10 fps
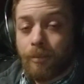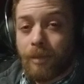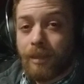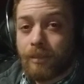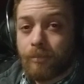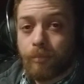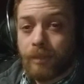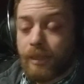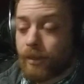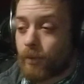I might
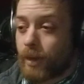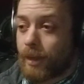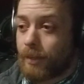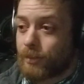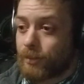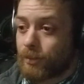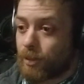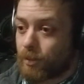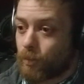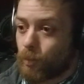blade of grass,
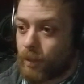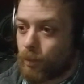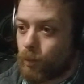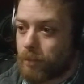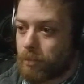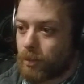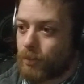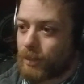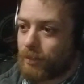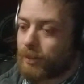or the way the wind
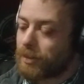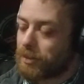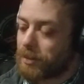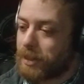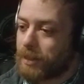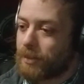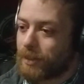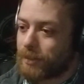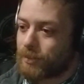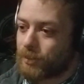blows out there,
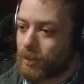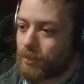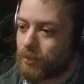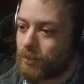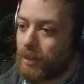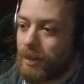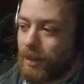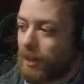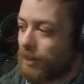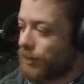anything subtle,
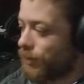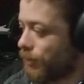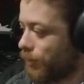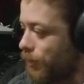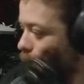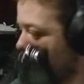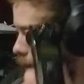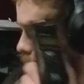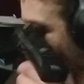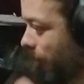and just use
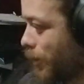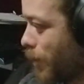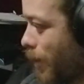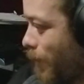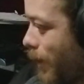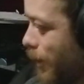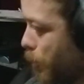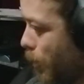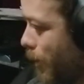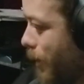it, take it to my
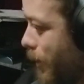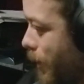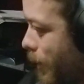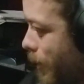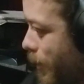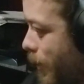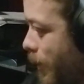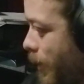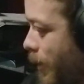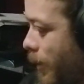advantage, put it in here
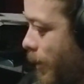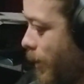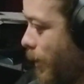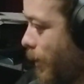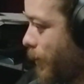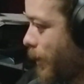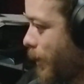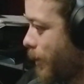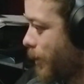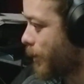on
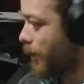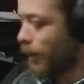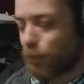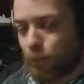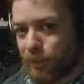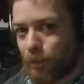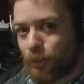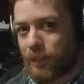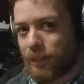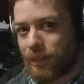that key groups that
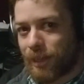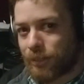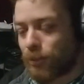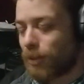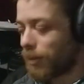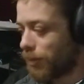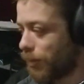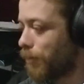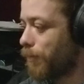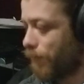we did not too long ago.